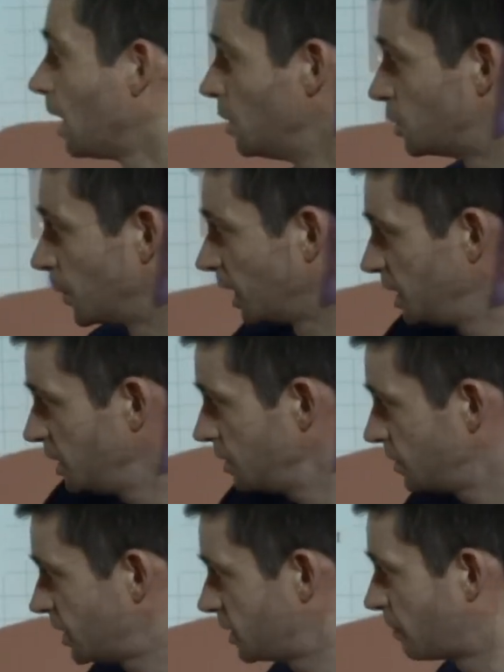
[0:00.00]
So we're going to
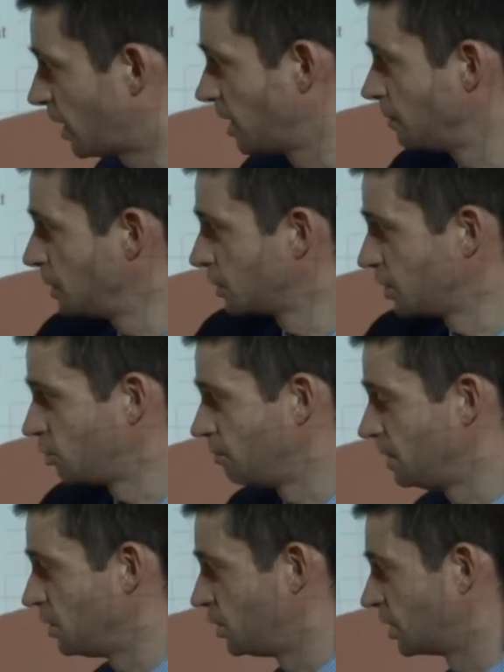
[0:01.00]
use this binomial
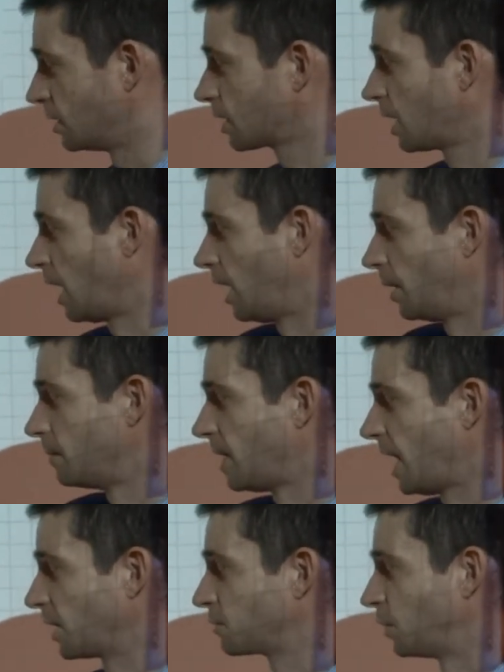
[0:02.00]
distribution,
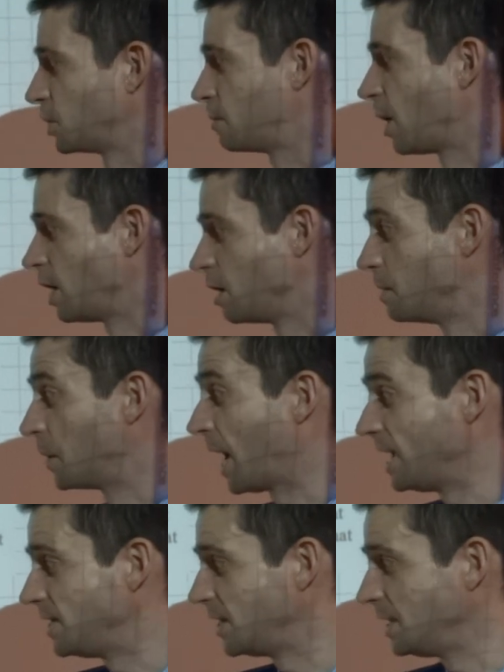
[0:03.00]
x follows the binomial
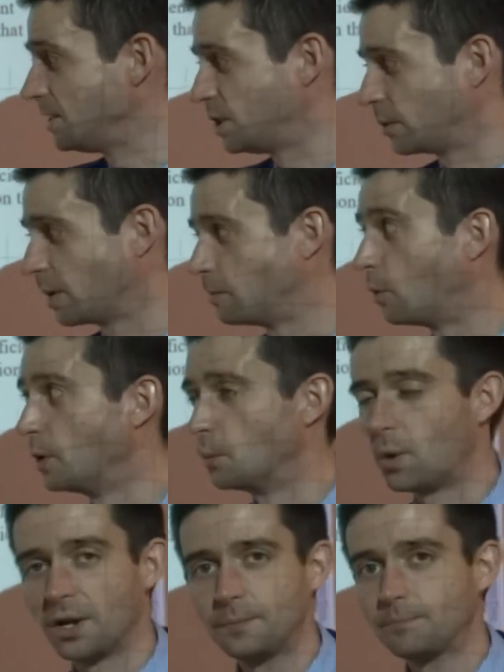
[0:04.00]
80,
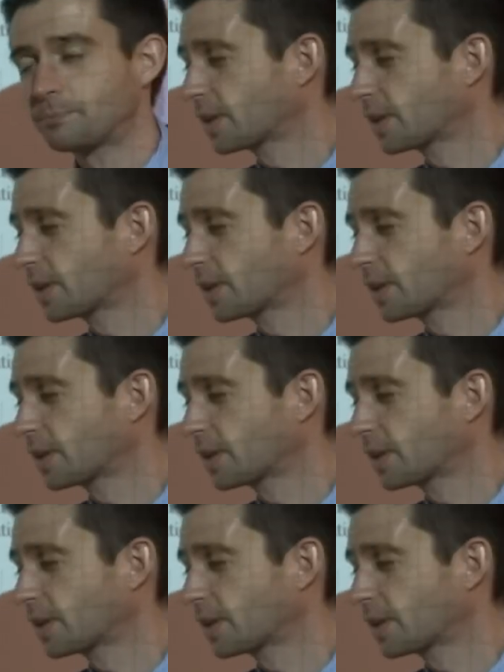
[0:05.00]
0.1,